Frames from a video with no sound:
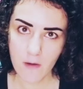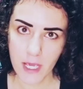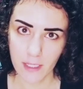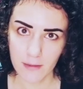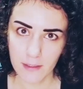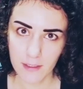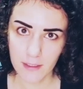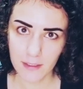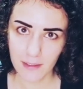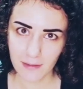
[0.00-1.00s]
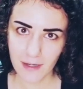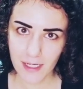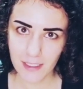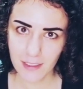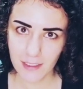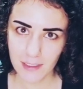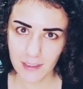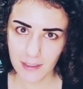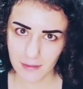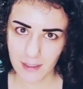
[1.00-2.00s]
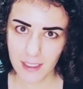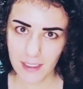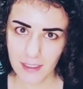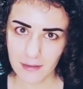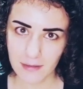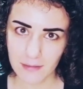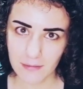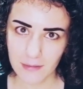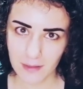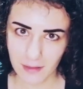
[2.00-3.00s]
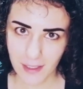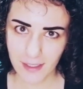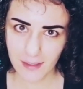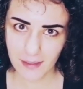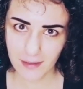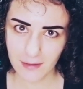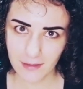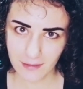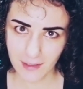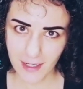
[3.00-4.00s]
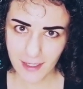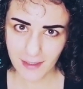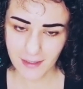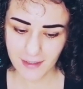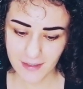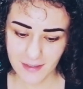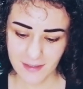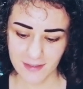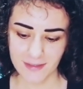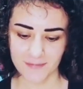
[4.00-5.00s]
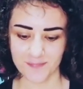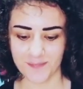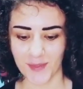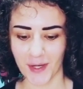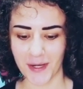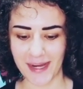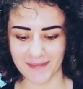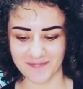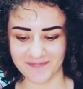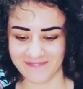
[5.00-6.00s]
going. All right? All right? All right? All right? All right.